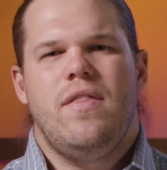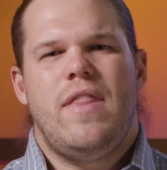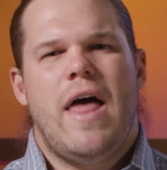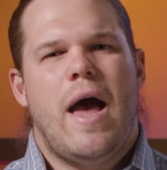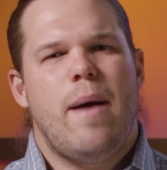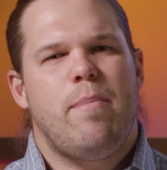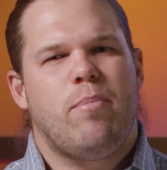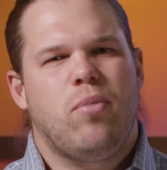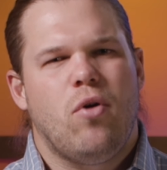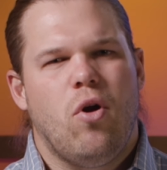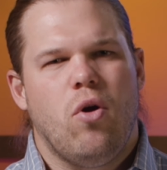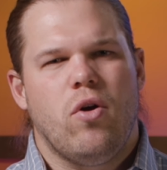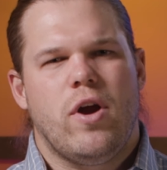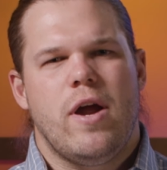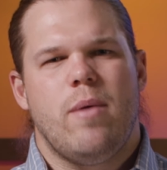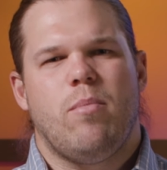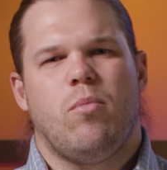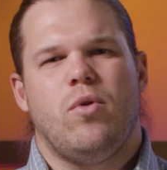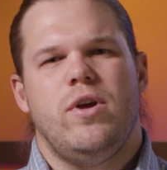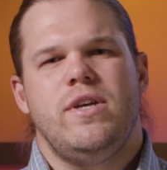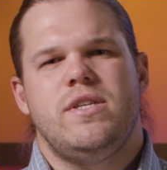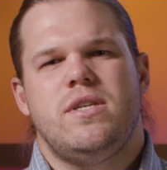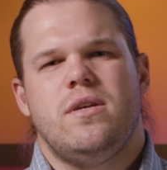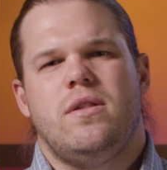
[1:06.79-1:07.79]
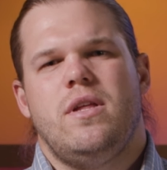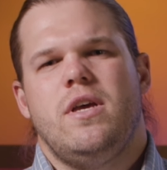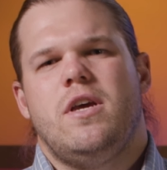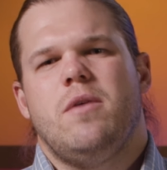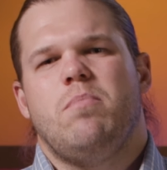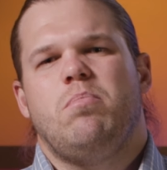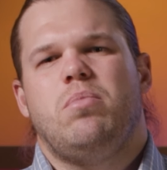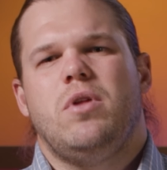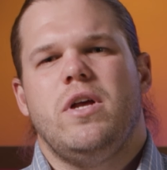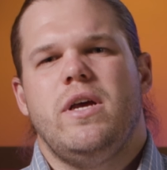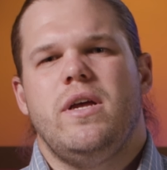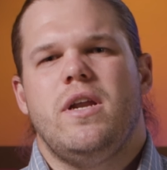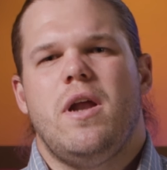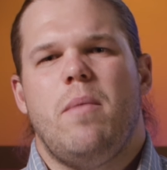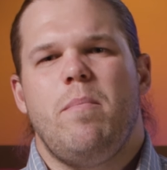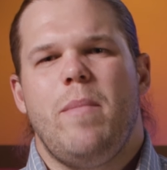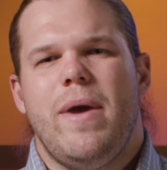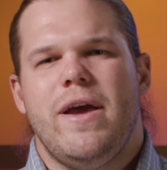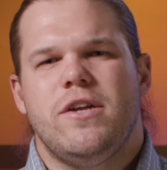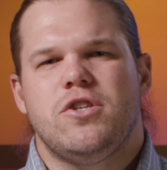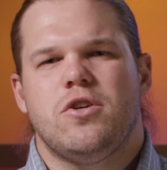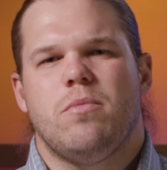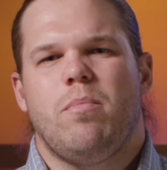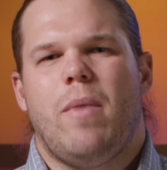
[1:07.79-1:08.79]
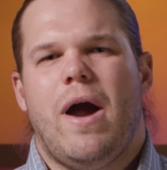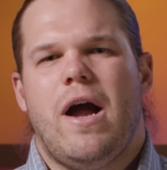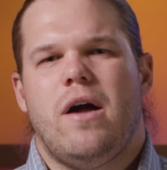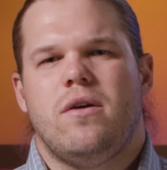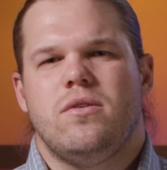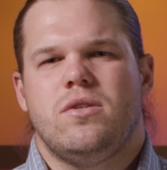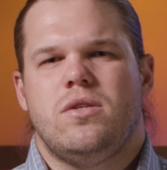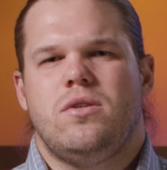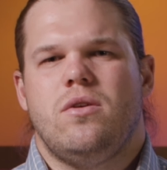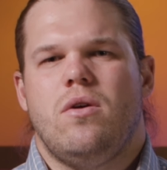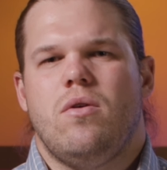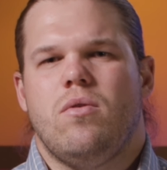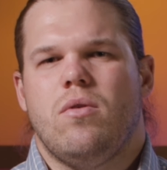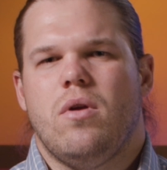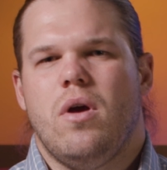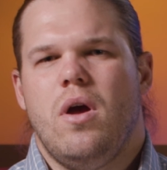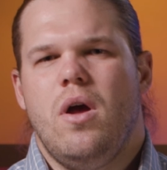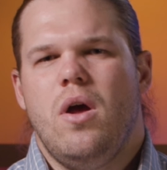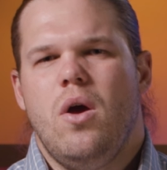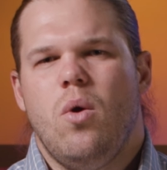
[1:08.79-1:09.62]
That program recently completed a major milestone